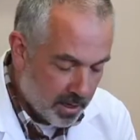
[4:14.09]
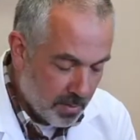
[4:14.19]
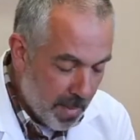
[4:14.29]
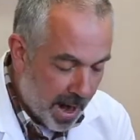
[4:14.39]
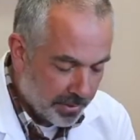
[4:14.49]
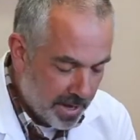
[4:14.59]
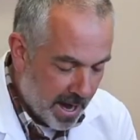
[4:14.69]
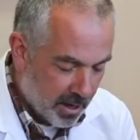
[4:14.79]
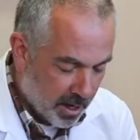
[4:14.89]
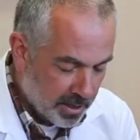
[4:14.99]
can mount
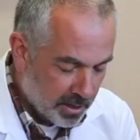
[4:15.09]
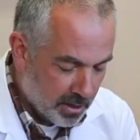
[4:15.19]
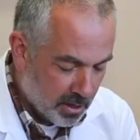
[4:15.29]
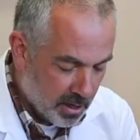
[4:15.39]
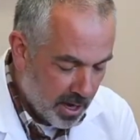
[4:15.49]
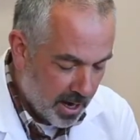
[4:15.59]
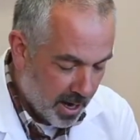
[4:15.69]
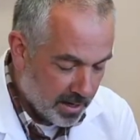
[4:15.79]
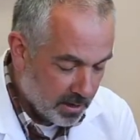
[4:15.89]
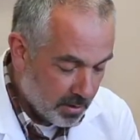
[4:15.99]
that on here, and I
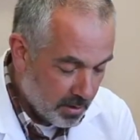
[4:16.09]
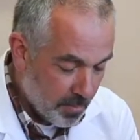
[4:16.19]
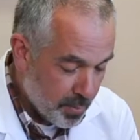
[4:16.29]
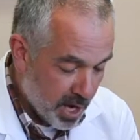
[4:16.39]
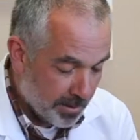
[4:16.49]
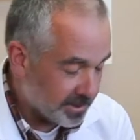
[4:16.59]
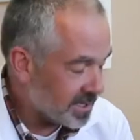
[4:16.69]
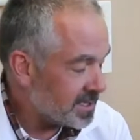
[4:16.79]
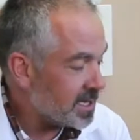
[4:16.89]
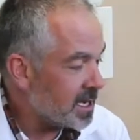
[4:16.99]
can be able to
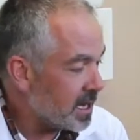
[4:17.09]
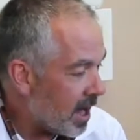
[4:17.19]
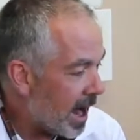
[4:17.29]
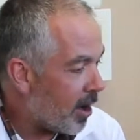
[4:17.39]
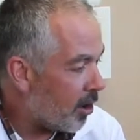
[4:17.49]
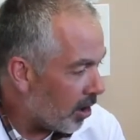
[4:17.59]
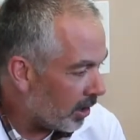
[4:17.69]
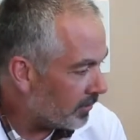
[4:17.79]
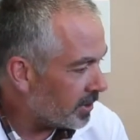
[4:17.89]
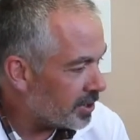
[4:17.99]
see how all
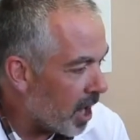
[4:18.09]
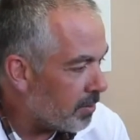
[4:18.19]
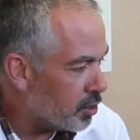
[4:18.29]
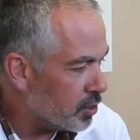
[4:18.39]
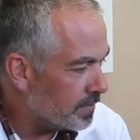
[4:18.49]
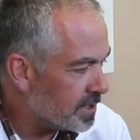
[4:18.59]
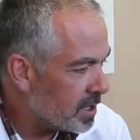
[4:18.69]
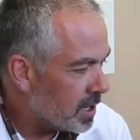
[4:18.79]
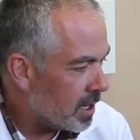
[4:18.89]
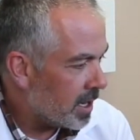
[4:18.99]
of your jaw moves,
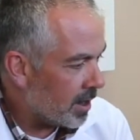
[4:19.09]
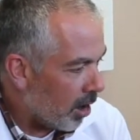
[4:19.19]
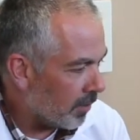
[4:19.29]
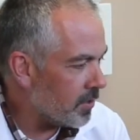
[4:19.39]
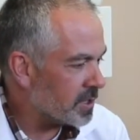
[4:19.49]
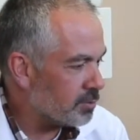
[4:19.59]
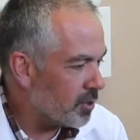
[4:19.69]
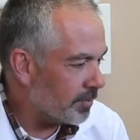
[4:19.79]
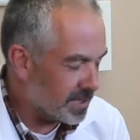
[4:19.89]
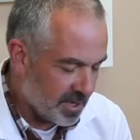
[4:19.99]
and all of those
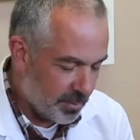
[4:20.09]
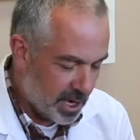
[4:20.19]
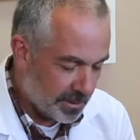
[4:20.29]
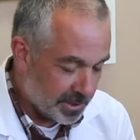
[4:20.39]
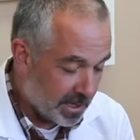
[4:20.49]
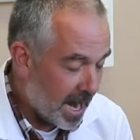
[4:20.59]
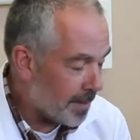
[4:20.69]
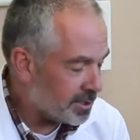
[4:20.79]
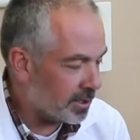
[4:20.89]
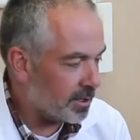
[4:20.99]
movements I've been able to
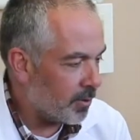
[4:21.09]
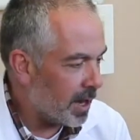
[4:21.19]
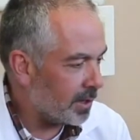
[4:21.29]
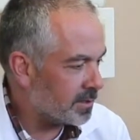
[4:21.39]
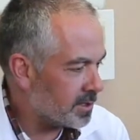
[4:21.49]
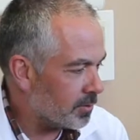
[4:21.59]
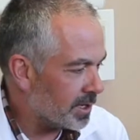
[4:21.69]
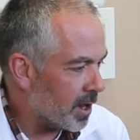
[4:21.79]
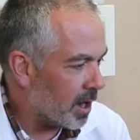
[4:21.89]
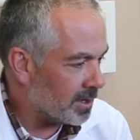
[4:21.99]
capture in the records that we
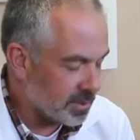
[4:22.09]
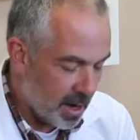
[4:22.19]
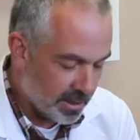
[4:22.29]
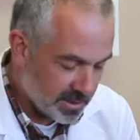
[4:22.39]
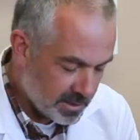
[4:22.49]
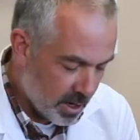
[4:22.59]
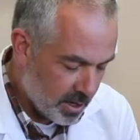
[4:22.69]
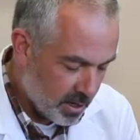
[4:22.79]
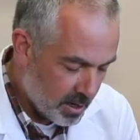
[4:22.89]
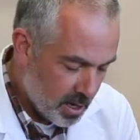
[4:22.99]
got. And so I can study
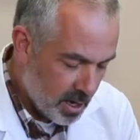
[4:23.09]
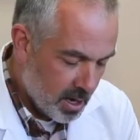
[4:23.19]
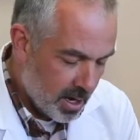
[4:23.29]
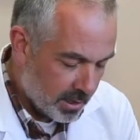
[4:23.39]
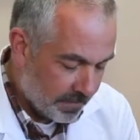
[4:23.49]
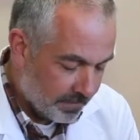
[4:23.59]
it and